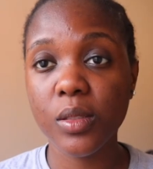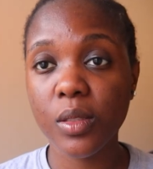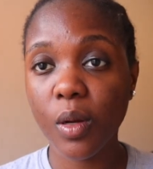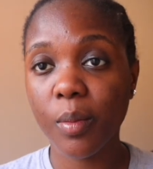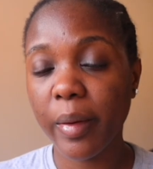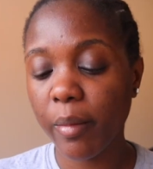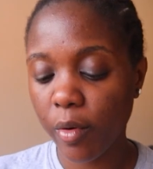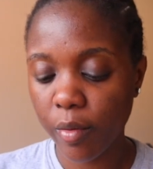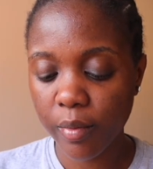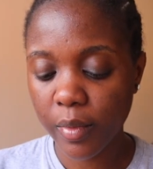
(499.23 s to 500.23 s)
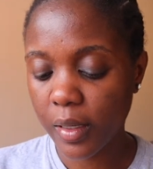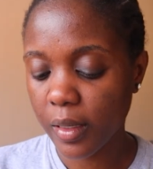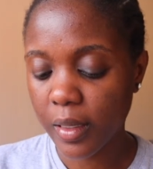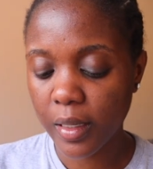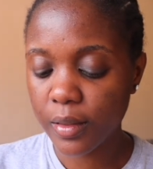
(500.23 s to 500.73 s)
would call my mom,
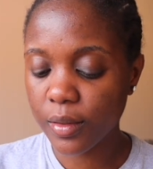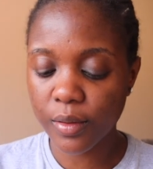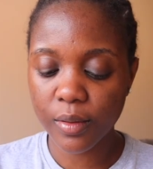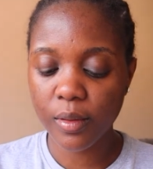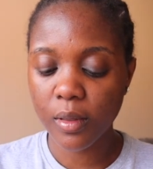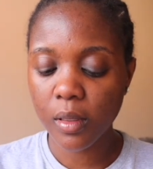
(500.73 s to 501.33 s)
I don't know.